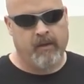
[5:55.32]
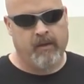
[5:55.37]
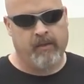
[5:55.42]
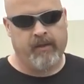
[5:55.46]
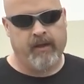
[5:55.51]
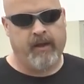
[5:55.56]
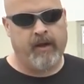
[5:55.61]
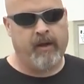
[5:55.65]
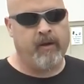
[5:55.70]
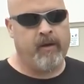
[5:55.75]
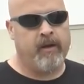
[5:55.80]

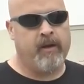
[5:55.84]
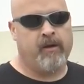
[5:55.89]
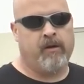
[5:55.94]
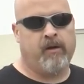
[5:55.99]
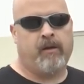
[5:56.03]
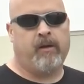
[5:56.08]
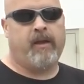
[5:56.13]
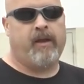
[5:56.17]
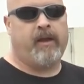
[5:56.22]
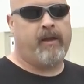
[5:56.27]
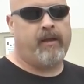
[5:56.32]
the
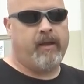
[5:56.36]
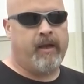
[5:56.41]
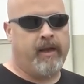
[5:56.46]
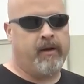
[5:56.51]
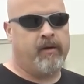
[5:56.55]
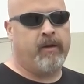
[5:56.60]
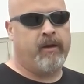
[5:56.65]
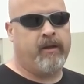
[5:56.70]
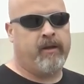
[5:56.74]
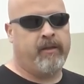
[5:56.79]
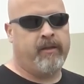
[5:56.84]

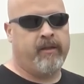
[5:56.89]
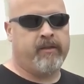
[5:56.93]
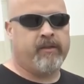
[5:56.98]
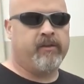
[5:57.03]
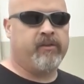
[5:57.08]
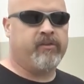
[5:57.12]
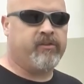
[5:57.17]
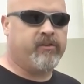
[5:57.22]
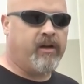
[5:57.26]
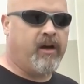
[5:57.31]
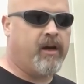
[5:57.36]
area that the
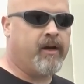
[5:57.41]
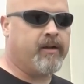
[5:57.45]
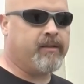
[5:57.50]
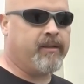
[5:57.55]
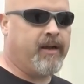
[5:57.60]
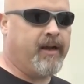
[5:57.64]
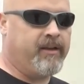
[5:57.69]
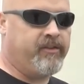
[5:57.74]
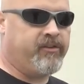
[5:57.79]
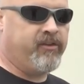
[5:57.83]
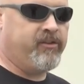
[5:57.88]
stock
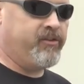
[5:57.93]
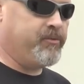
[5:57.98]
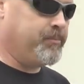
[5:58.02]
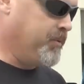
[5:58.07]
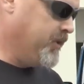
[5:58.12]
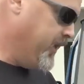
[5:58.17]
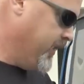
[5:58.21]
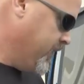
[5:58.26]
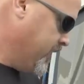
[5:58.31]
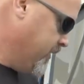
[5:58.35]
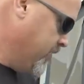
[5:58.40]
license plate